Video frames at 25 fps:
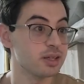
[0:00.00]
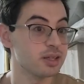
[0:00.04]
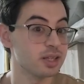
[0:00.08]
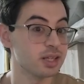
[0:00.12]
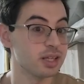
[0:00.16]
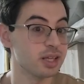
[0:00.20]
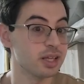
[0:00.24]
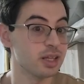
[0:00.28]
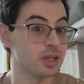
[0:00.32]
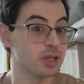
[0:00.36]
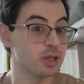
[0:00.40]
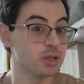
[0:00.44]

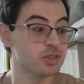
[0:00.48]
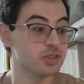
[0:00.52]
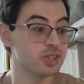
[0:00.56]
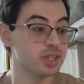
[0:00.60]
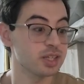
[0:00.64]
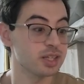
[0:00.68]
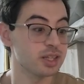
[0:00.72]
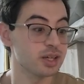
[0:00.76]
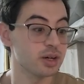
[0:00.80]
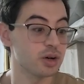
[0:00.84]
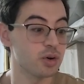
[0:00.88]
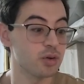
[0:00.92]
It looks
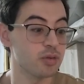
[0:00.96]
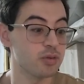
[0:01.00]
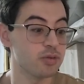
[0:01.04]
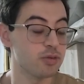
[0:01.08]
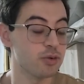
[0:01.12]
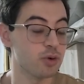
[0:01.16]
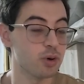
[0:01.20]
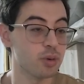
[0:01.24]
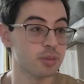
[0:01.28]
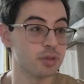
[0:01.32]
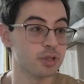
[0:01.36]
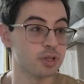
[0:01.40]
like the
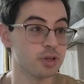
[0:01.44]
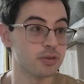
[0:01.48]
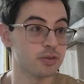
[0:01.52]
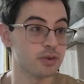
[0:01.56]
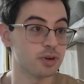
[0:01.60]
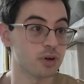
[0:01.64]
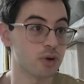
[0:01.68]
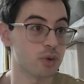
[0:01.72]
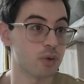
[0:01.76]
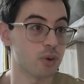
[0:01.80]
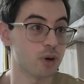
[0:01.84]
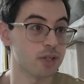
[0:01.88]
formula
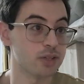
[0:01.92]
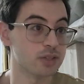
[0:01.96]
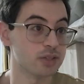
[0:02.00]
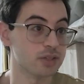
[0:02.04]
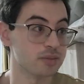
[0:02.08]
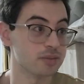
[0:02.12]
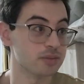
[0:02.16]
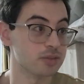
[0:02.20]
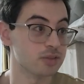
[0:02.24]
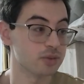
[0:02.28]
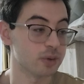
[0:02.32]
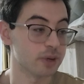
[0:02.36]
for
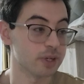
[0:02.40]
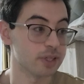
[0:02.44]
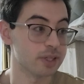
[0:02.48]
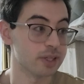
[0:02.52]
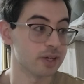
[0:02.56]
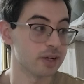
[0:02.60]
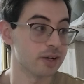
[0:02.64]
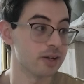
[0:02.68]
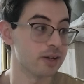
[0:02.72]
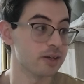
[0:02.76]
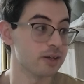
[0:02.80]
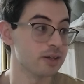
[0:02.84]
quantums right
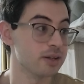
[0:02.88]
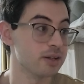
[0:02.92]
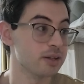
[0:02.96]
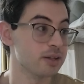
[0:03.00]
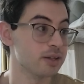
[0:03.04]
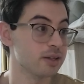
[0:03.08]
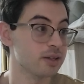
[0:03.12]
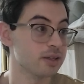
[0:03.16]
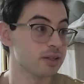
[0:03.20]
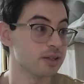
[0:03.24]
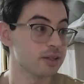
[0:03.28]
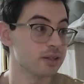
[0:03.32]
there.
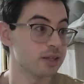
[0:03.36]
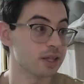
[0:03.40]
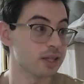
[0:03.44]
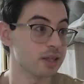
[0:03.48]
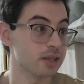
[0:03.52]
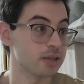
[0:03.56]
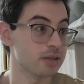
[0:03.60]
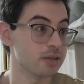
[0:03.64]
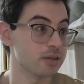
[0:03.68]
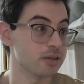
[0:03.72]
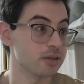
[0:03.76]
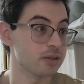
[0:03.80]
That
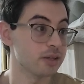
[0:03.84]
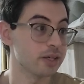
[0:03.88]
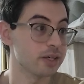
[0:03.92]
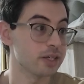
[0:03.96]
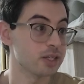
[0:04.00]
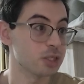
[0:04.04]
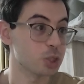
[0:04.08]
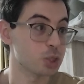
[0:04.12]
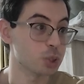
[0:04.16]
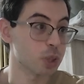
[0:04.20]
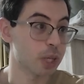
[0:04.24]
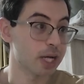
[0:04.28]
little
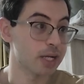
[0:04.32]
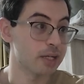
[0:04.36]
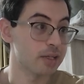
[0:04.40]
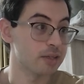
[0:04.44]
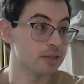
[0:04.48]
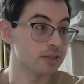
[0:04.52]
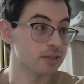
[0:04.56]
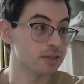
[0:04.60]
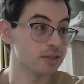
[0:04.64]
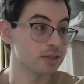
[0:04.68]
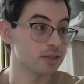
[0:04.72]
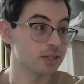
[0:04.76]
like
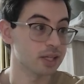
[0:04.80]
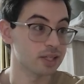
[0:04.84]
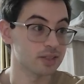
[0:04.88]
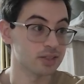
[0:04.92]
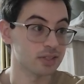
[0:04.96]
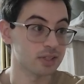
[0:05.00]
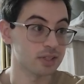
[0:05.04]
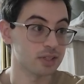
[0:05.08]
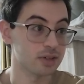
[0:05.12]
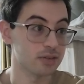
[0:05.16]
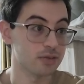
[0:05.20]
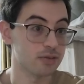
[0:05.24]
trident, that's
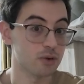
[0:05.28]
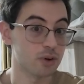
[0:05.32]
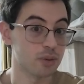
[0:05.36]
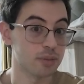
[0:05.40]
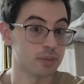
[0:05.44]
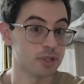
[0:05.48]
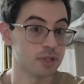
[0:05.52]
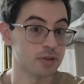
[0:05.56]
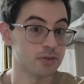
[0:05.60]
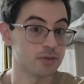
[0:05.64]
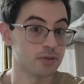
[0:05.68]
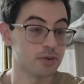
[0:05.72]
like the
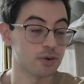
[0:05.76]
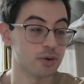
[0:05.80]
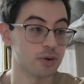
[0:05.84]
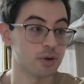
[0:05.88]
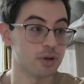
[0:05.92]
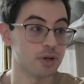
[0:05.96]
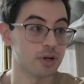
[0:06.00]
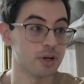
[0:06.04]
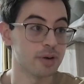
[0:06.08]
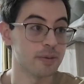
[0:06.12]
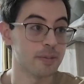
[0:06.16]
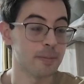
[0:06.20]
formula
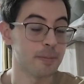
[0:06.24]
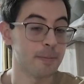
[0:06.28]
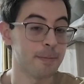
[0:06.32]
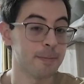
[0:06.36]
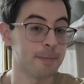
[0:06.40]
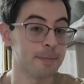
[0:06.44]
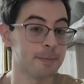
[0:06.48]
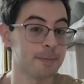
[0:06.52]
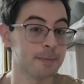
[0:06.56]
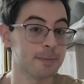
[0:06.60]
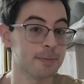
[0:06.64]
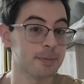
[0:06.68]
for
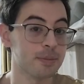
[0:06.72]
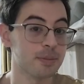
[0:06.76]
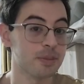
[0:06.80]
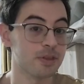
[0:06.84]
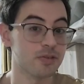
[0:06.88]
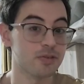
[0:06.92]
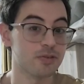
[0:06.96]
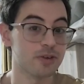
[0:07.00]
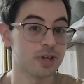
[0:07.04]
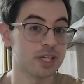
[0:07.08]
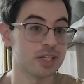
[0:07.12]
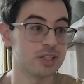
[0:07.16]

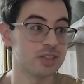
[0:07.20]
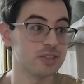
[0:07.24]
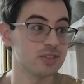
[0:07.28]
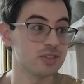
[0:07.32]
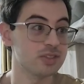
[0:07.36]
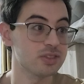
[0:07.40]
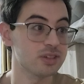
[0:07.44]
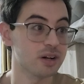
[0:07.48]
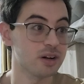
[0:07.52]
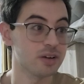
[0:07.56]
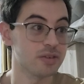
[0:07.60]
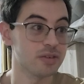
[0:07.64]
the
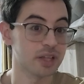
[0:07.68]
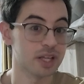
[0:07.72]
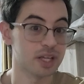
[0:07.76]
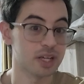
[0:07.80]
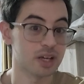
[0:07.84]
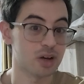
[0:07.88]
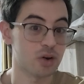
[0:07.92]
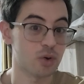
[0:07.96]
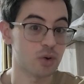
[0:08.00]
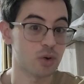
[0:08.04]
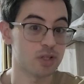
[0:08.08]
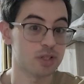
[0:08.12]
phase of
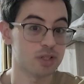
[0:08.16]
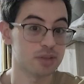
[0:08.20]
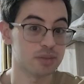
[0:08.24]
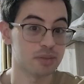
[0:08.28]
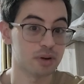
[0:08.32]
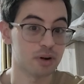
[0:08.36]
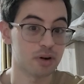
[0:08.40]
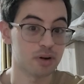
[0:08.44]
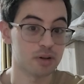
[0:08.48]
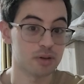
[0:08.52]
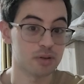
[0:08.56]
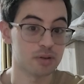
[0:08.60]
like a quantum
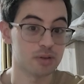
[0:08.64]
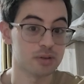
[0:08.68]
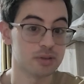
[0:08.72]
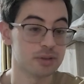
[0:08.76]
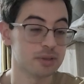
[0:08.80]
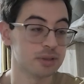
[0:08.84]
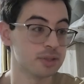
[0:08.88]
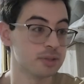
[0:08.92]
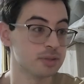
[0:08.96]
particle.